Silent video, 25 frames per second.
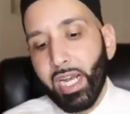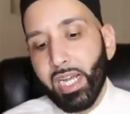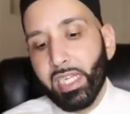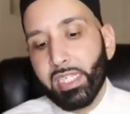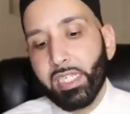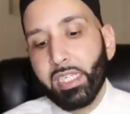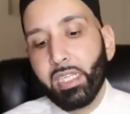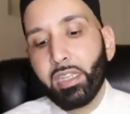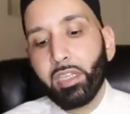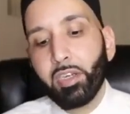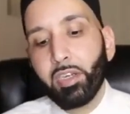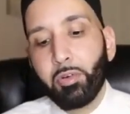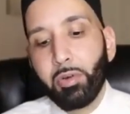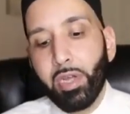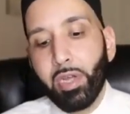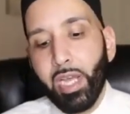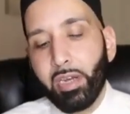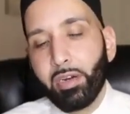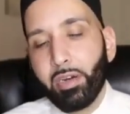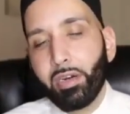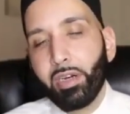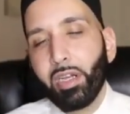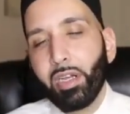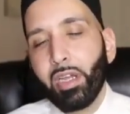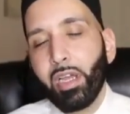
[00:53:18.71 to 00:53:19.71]
us and the
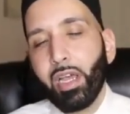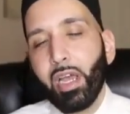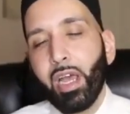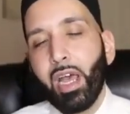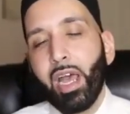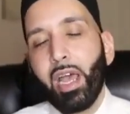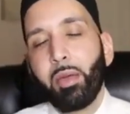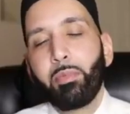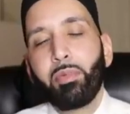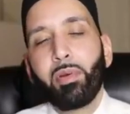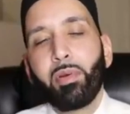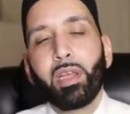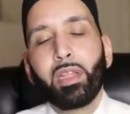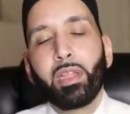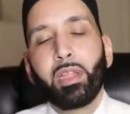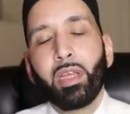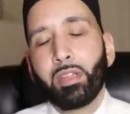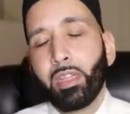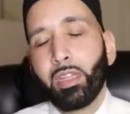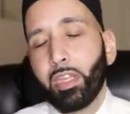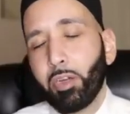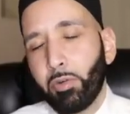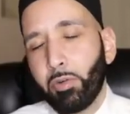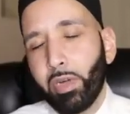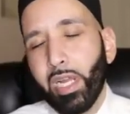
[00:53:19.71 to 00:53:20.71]
Creator, pray,
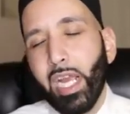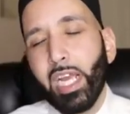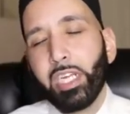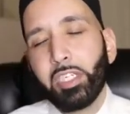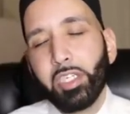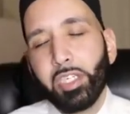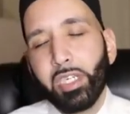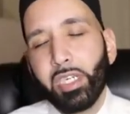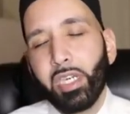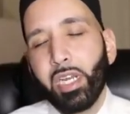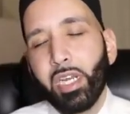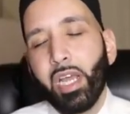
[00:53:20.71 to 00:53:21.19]
the creation.